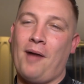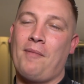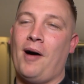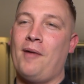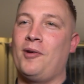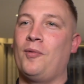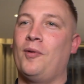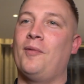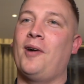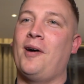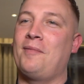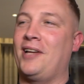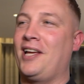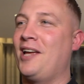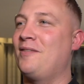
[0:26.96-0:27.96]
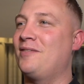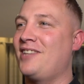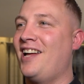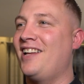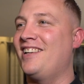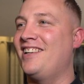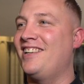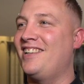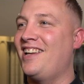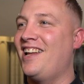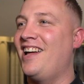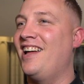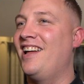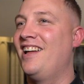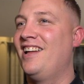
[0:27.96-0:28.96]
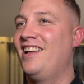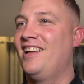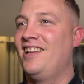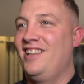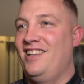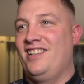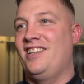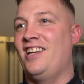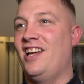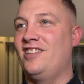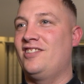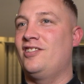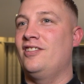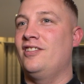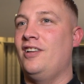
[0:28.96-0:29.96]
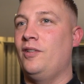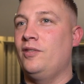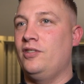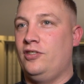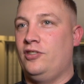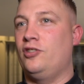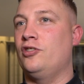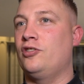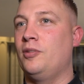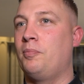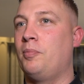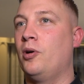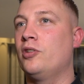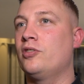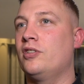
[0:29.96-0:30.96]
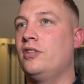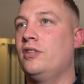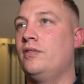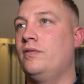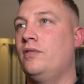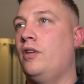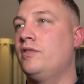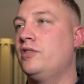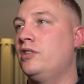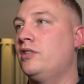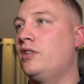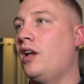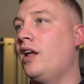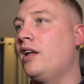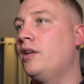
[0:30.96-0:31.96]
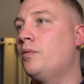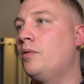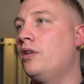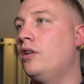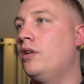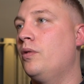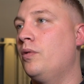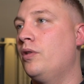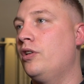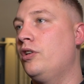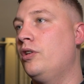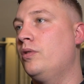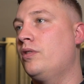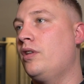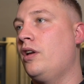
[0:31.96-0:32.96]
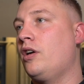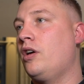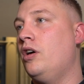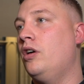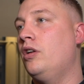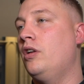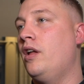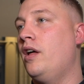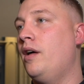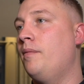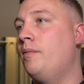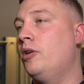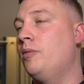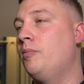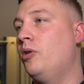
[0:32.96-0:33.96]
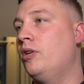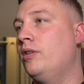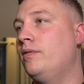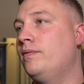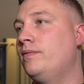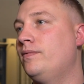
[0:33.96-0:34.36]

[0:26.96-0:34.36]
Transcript: happy with where my game's at, and it's just a buzz, and obviously delighted with the news that I got on Monday morning.